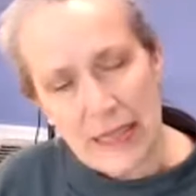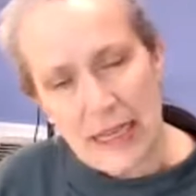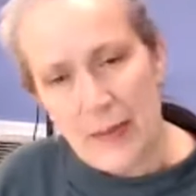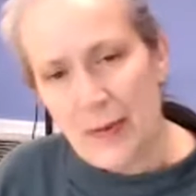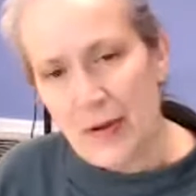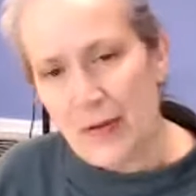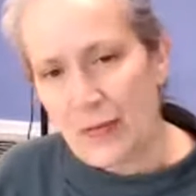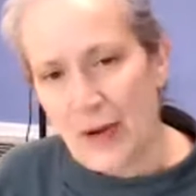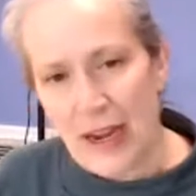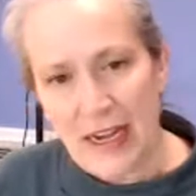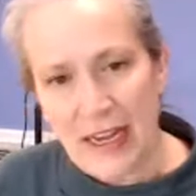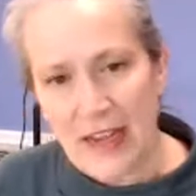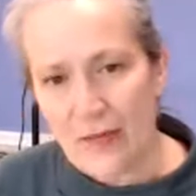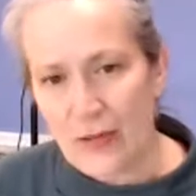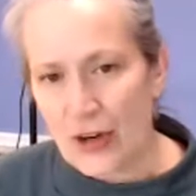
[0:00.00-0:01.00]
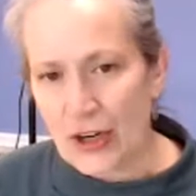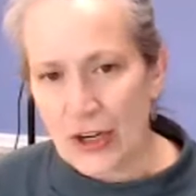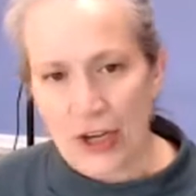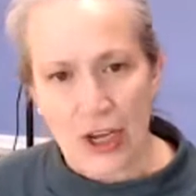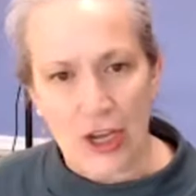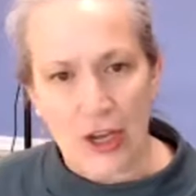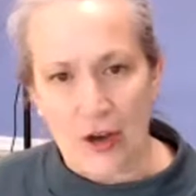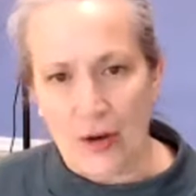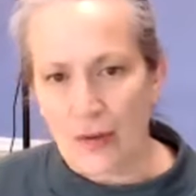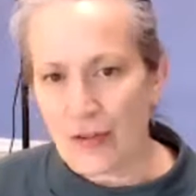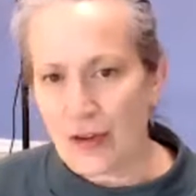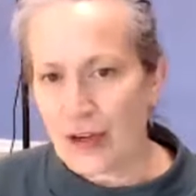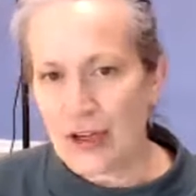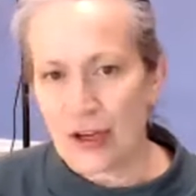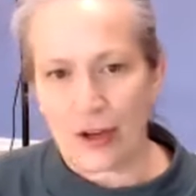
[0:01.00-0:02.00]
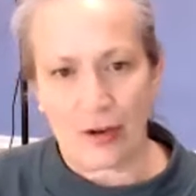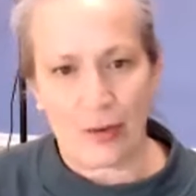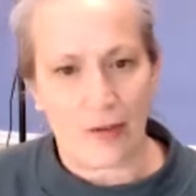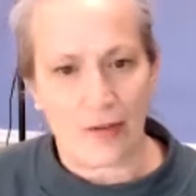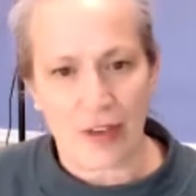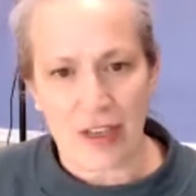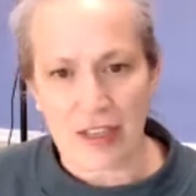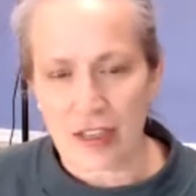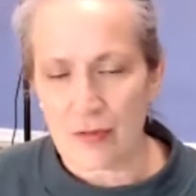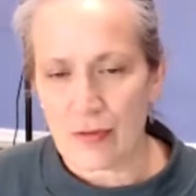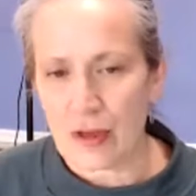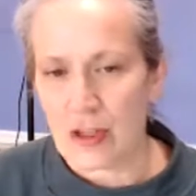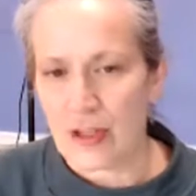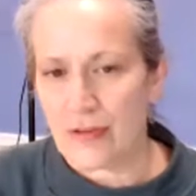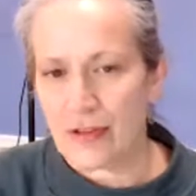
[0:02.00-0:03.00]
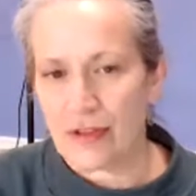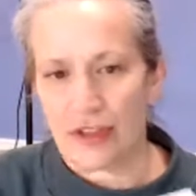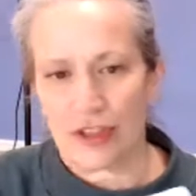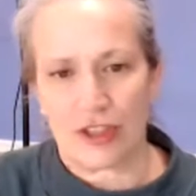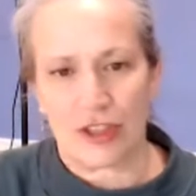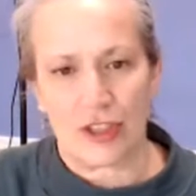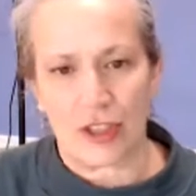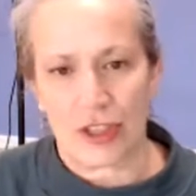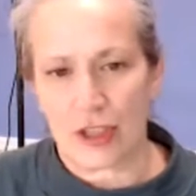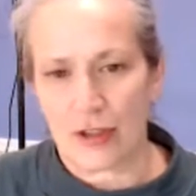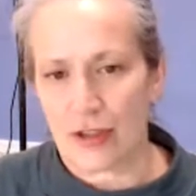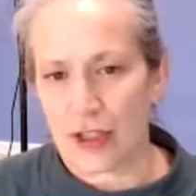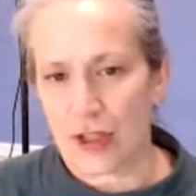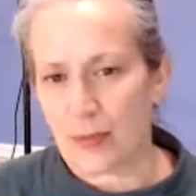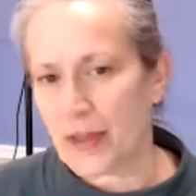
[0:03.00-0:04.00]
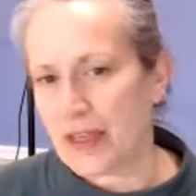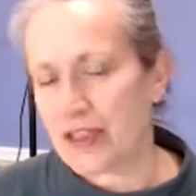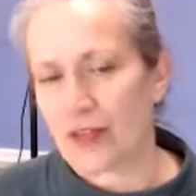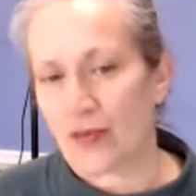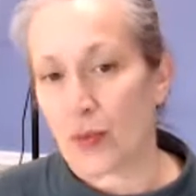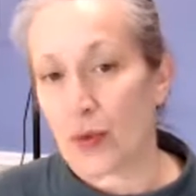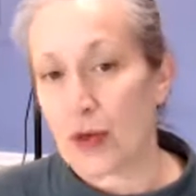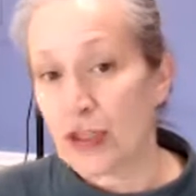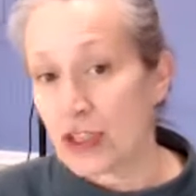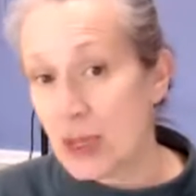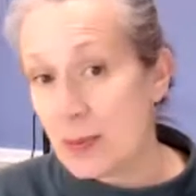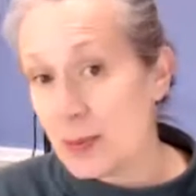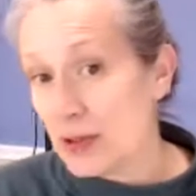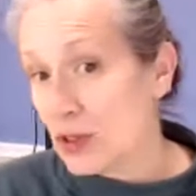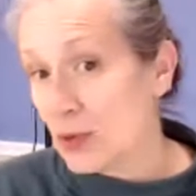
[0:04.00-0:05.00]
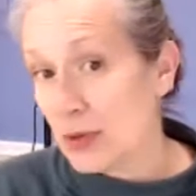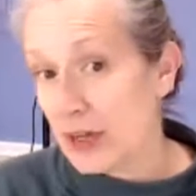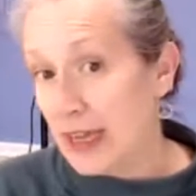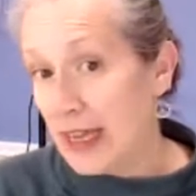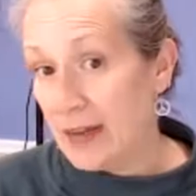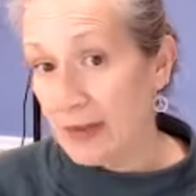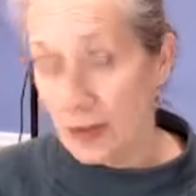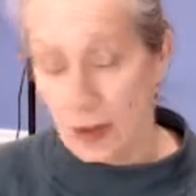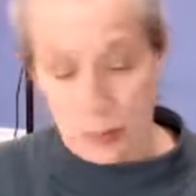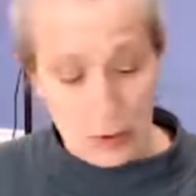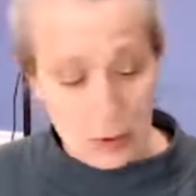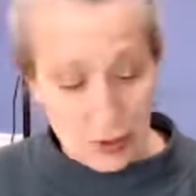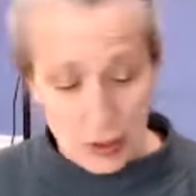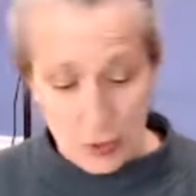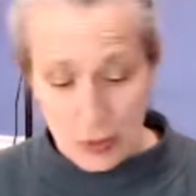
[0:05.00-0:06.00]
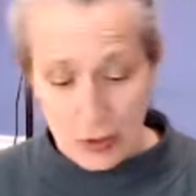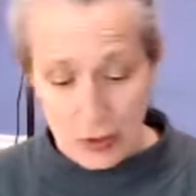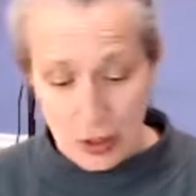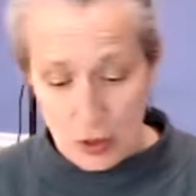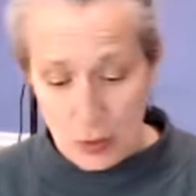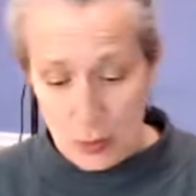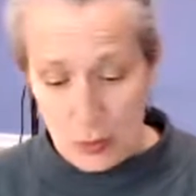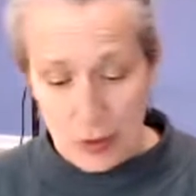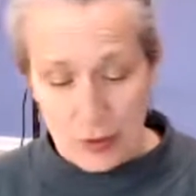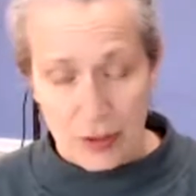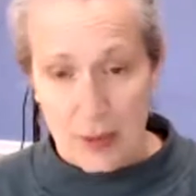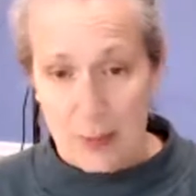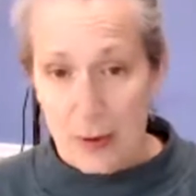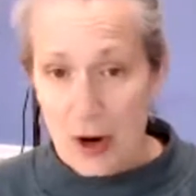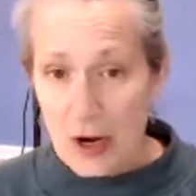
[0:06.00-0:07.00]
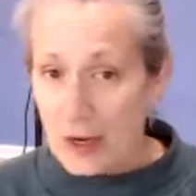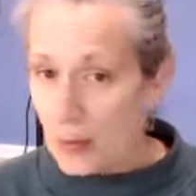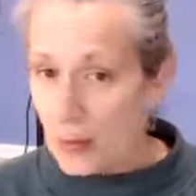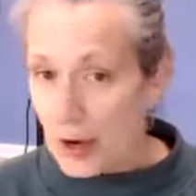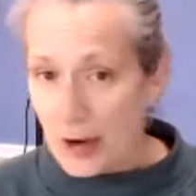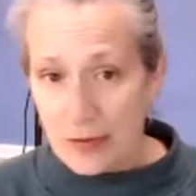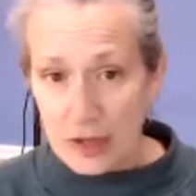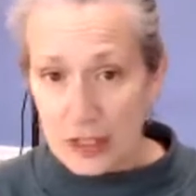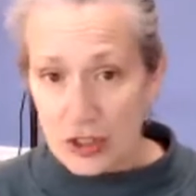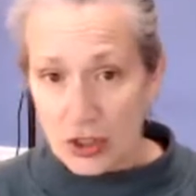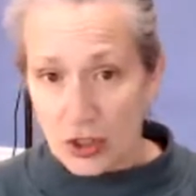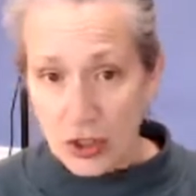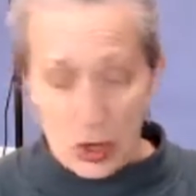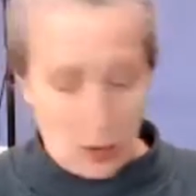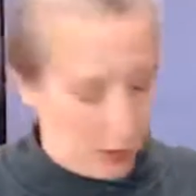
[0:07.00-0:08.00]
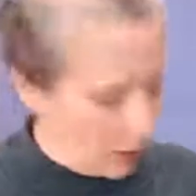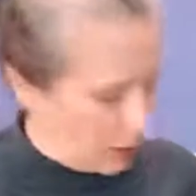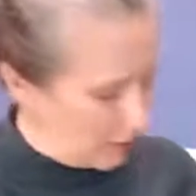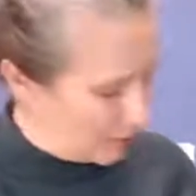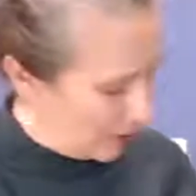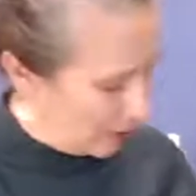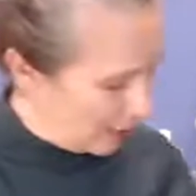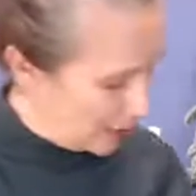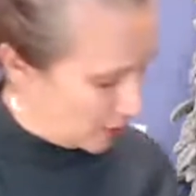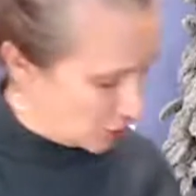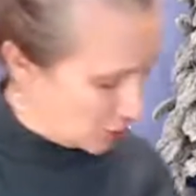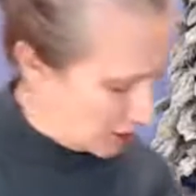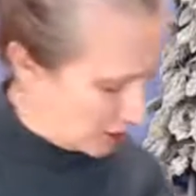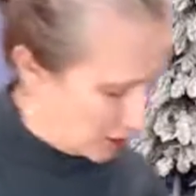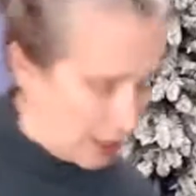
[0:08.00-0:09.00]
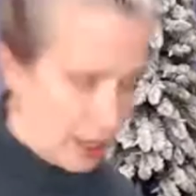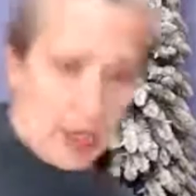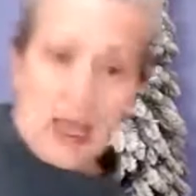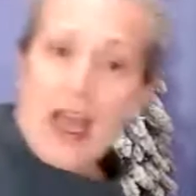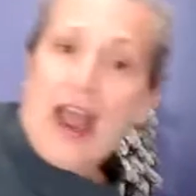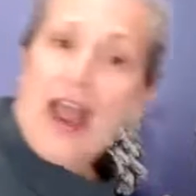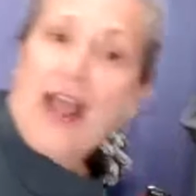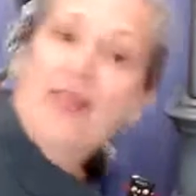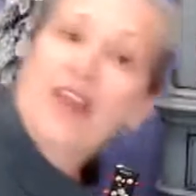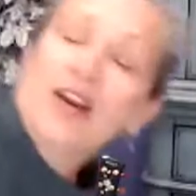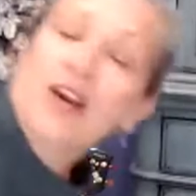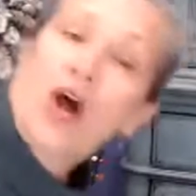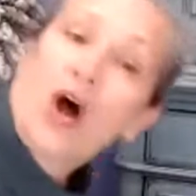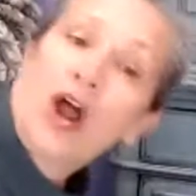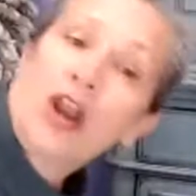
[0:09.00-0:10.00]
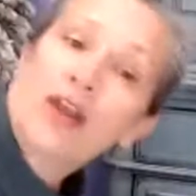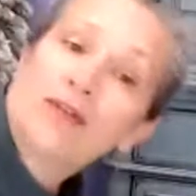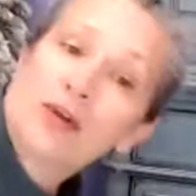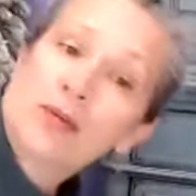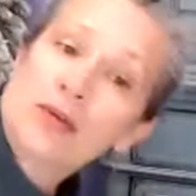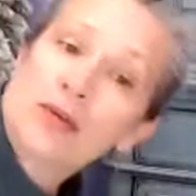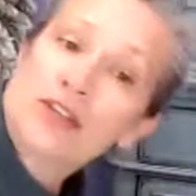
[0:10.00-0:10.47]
to keep it ready if you're going to go. If you're going to go to a festival, or if you're just going to go to your place of worship and you want to have your music with you, birthday party, wherever it is you're going on vacation, and then all of your